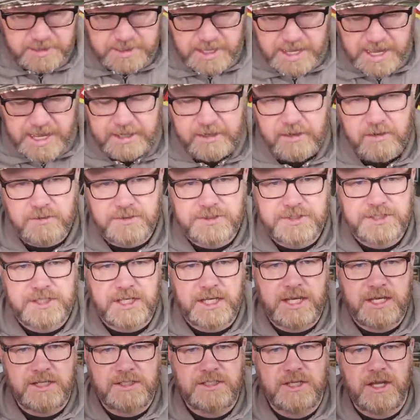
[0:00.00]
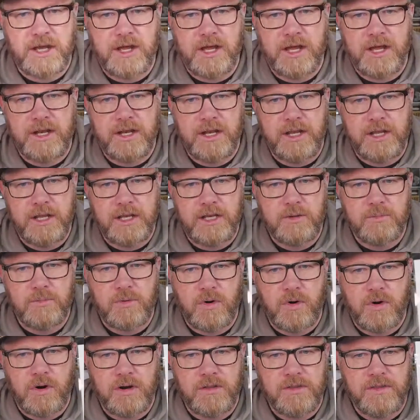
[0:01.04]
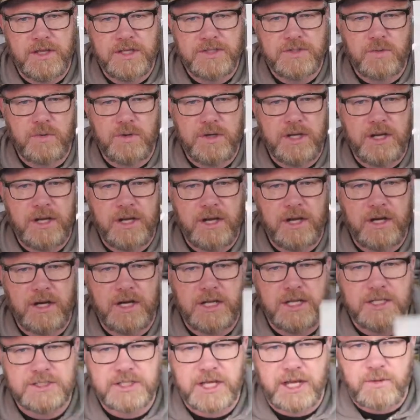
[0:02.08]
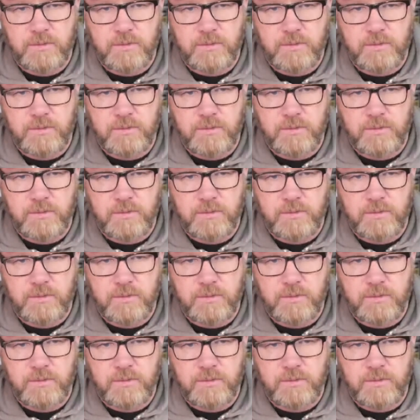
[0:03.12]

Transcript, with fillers: I don't see a ton anymore. This one here is a